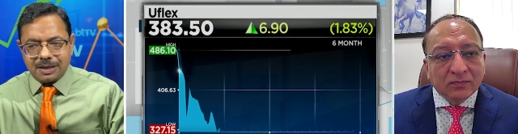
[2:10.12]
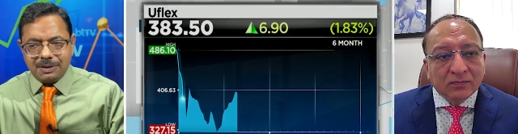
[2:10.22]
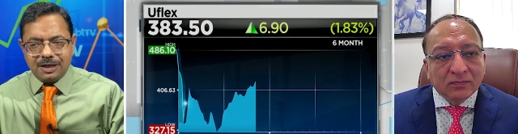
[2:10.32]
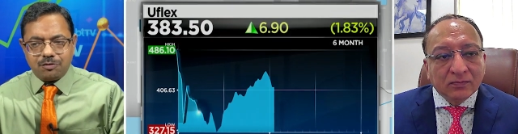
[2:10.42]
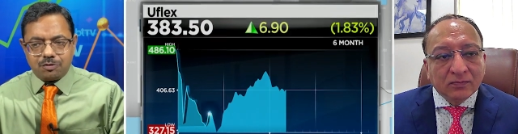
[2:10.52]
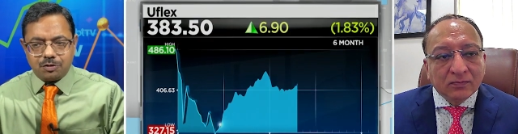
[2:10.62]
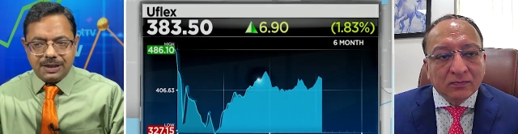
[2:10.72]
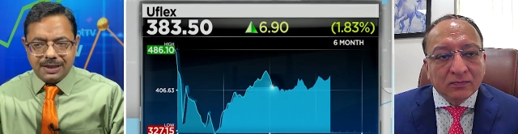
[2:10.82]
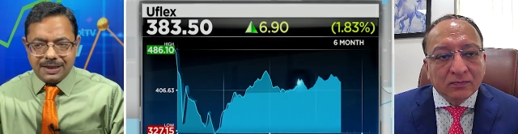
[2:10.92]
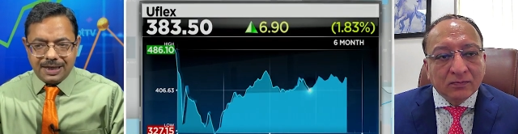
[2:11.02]
Speaker 1: coming in from
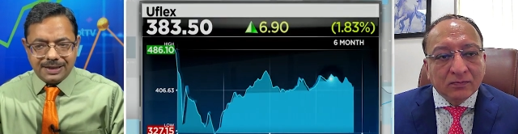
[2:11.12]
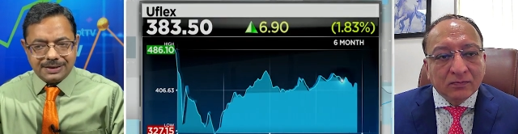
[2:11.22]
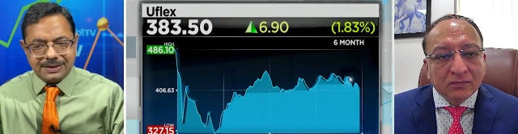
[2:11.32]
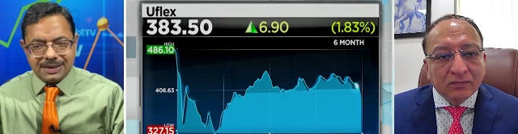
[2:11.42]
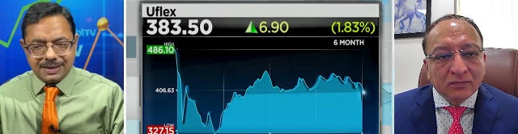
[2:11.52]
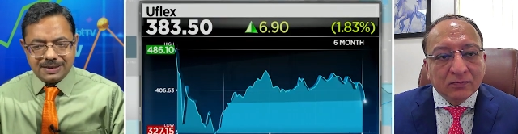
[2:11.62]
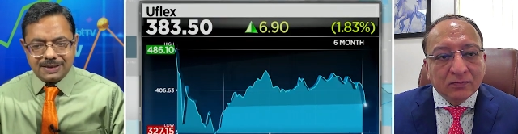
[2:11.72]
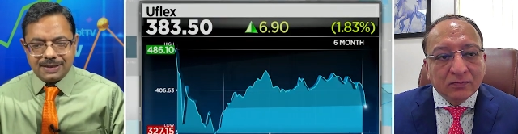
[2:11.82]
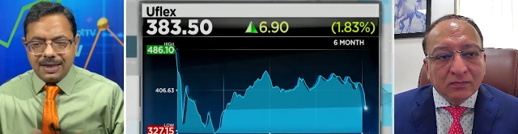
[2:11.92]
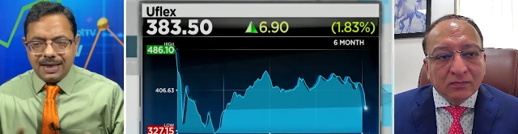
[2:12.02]
the entire sector,
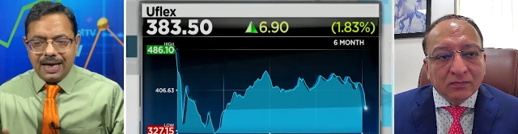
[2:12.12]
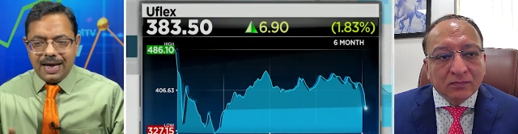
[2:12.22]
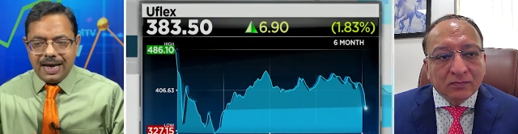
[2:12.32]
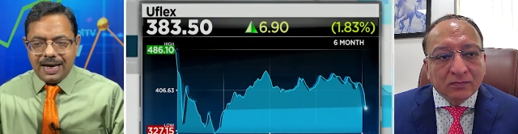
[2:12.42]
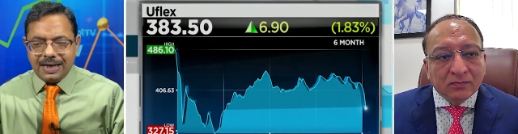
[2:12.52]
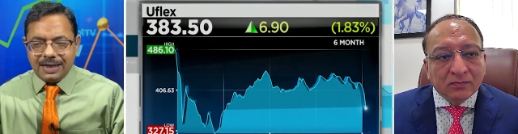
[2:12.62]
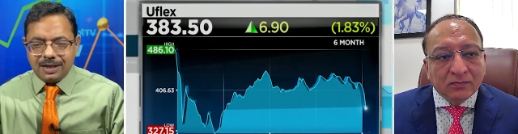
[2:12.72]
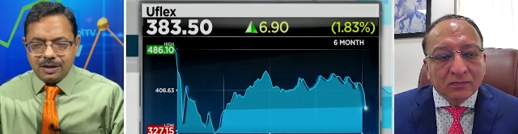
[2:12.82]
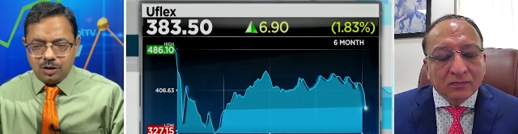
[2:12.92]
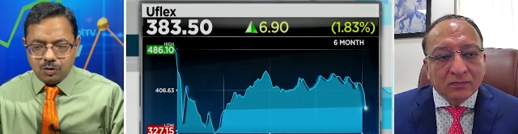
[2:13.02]
and uh,
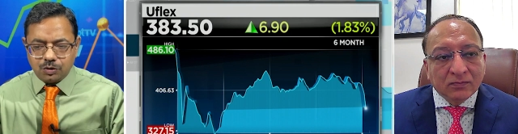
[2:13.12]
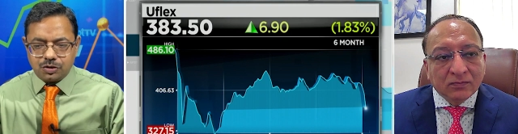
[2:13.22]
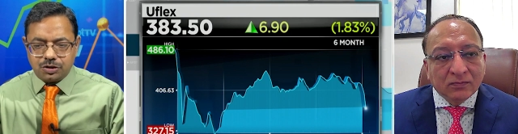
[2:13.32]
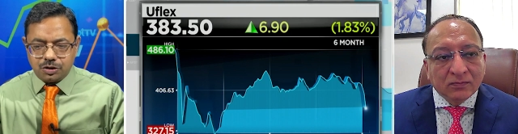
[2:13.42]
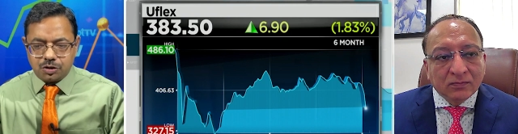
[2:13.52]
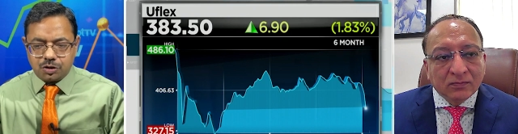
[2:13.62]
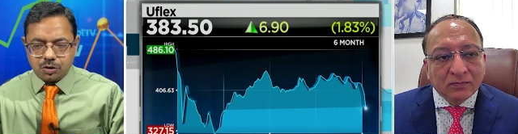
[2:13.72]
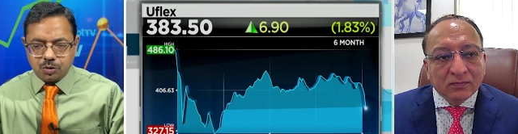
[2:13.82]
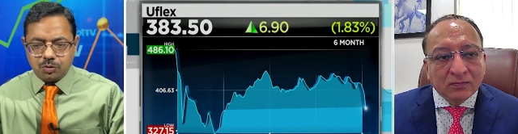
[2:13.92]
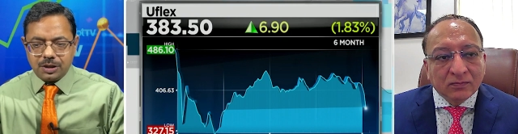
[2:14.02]
yours just
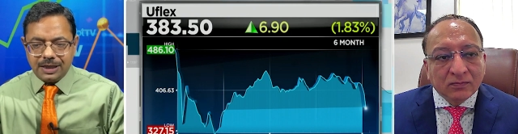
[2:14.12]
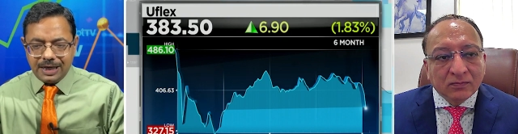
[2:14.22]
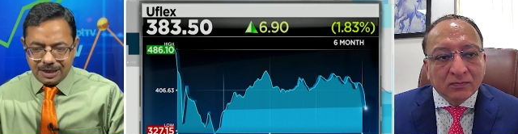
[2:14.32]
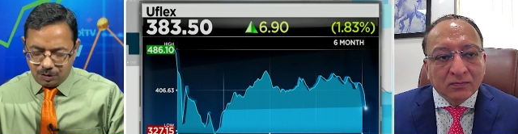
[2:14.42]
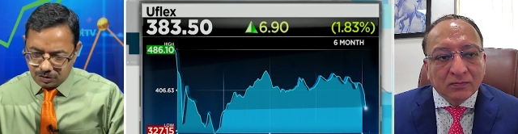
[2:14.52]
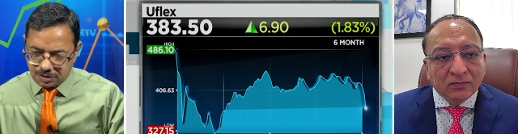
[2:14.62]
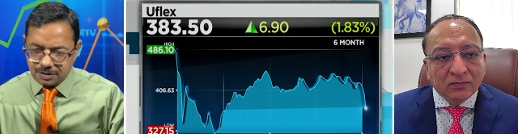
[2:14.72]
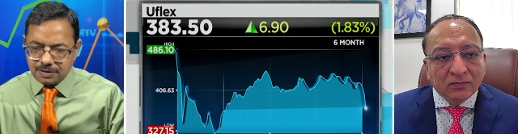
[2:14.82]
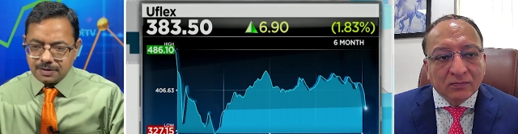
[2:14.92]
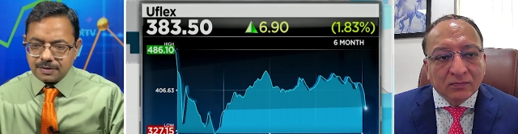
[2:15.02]
showed a net loss.
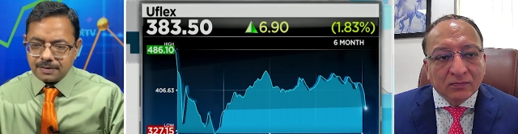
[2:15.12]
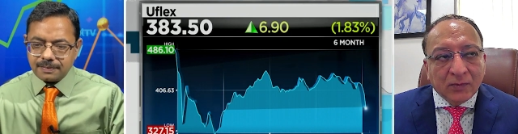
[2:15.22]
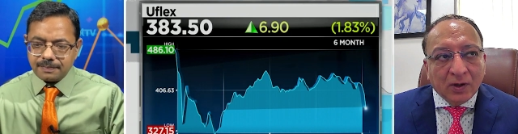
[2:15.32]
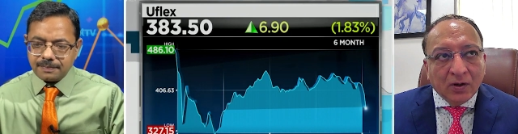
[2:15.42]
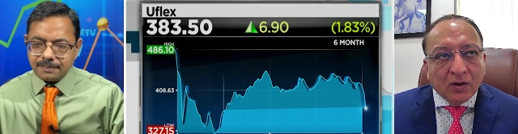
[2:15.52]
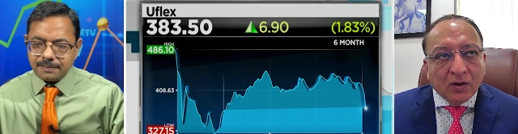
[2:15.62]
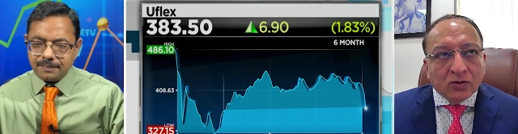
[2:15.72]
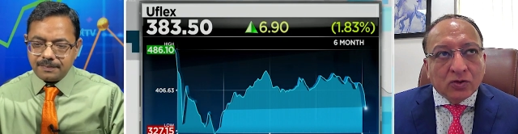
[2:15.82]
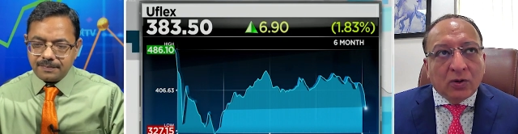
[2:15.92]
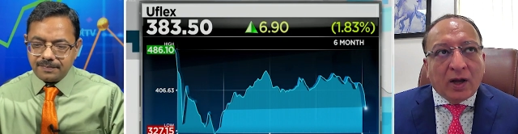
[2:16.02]

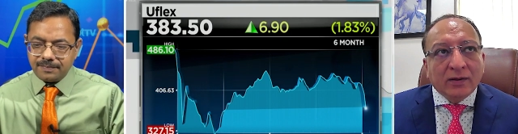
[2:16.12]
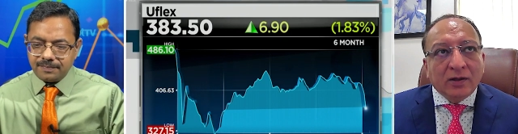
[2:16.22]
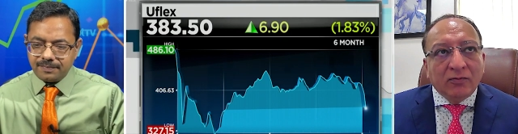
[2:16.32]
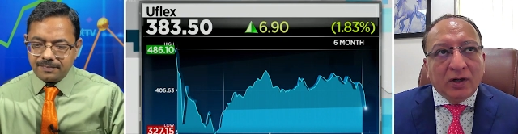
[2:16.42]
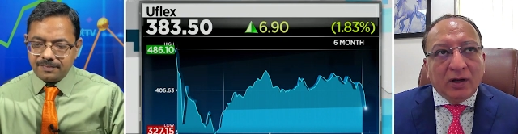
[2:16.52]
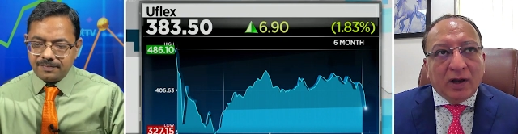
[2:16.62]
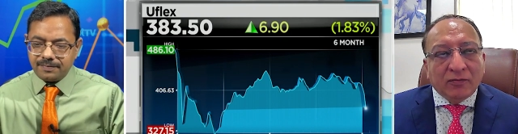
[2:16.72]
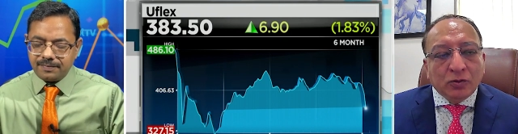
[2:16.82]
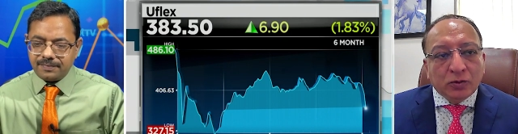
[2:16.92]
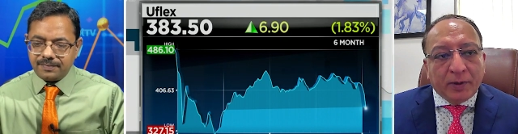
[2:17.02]
Speaker 2: So I think we'll
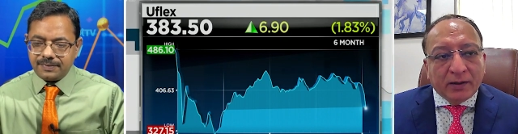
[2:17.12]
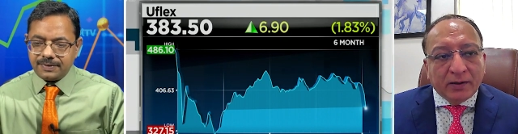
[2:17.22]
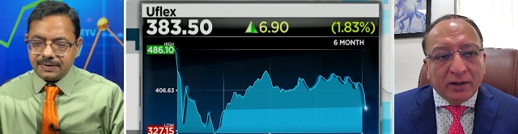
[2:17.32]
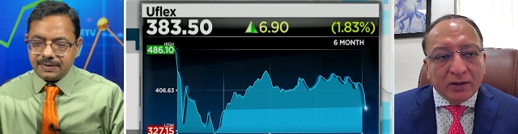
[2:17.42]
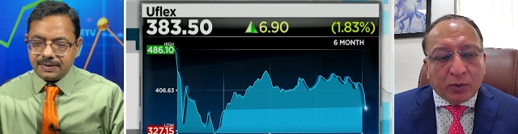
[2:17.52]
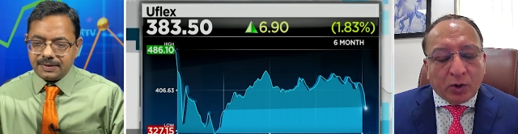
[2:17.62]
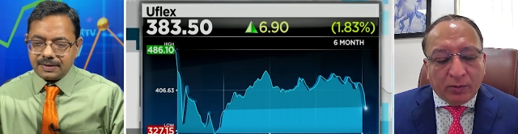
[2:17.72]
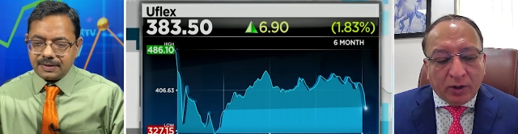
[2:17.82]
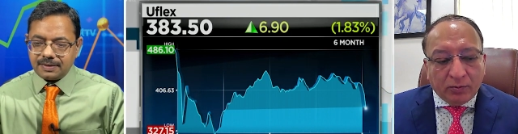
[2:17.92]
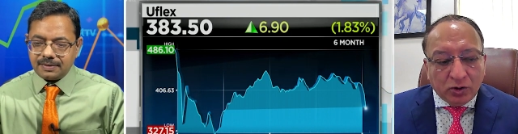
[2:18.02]
have to split this
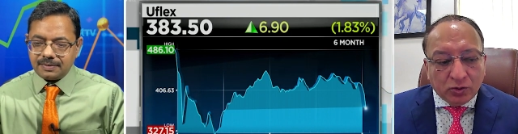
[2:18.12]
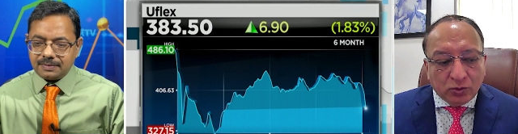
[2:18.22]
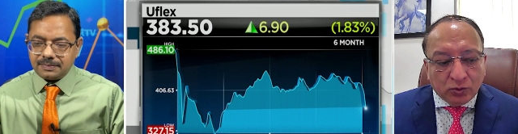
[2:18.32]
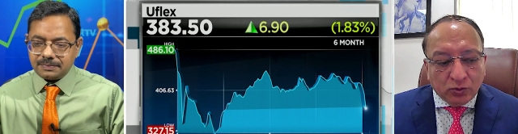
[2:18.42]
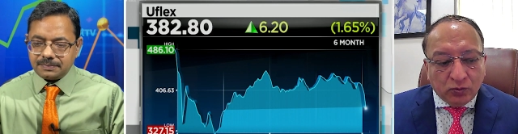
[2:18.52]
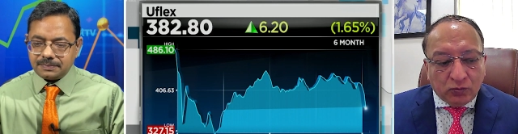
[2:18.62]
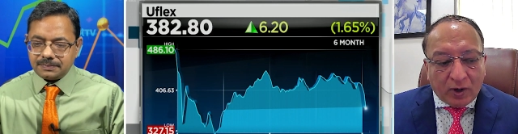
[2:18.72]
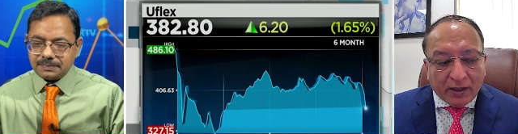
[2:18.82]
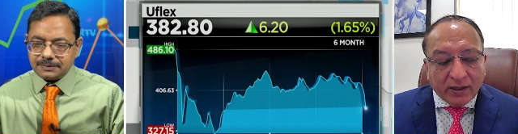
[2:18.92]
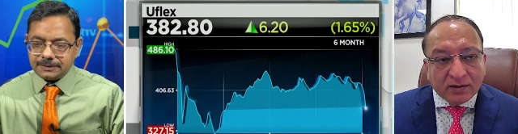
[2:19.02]
problem into two.
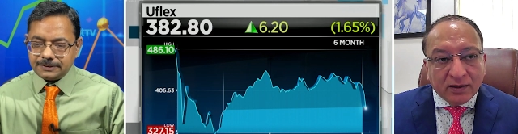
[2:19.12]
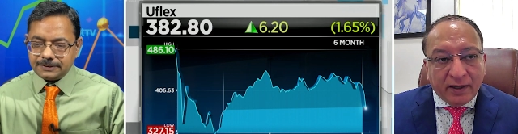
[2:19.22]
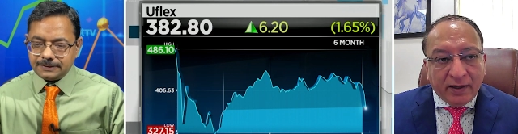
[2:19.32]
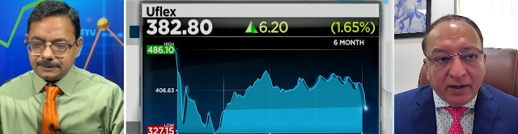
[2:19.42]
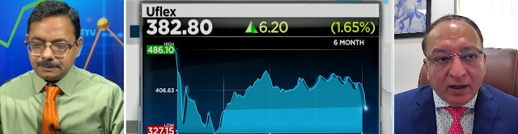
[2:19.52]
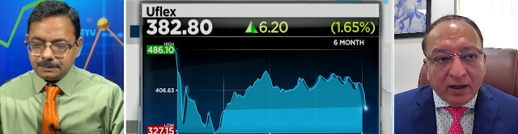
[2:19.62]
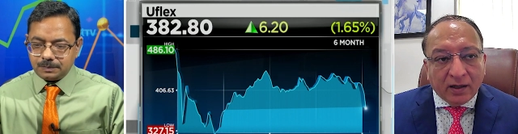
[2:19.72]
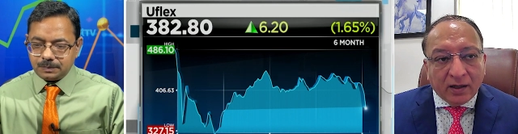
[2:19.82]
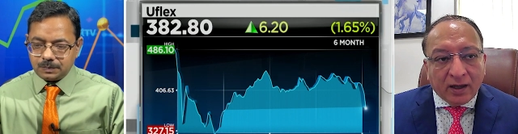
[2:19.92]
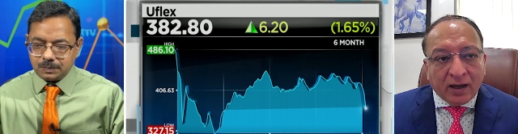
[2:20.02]
One is India
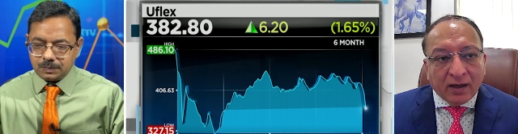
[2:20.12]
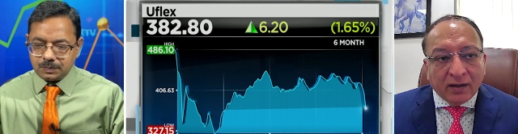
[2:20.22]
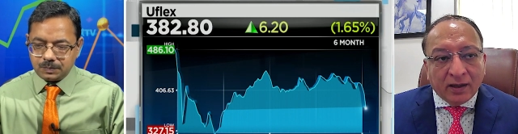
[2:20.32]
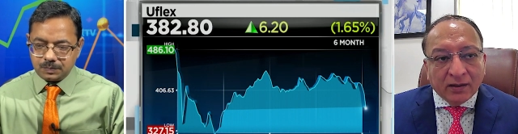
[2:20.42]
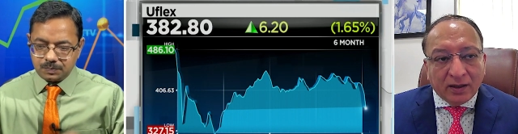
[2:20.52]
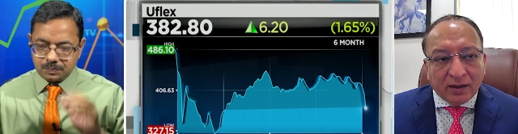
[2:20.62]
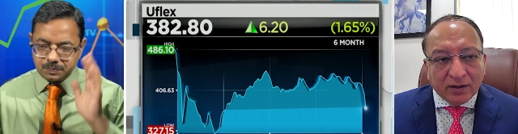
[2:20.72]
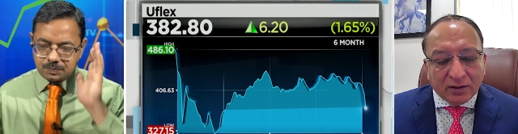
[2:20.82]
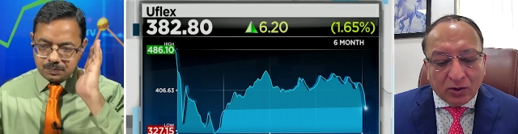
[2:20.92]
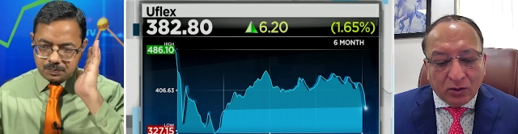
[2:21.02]
and other
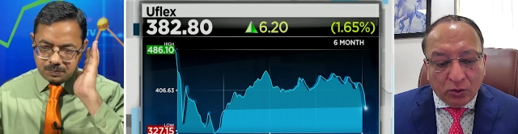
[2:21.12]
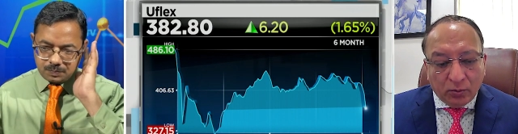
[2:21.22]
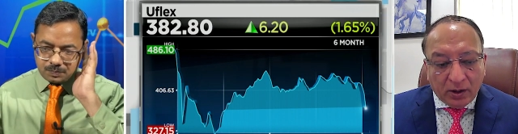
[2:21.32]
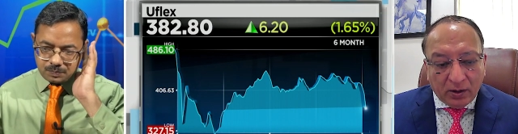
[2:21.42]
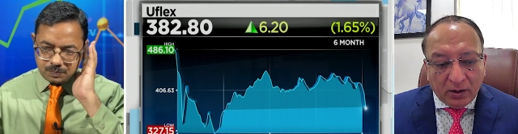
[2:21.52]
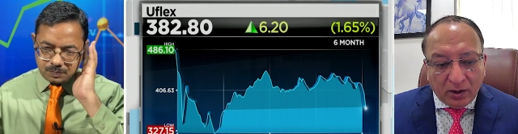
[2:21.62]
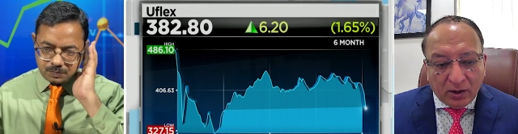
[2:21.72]
is the global.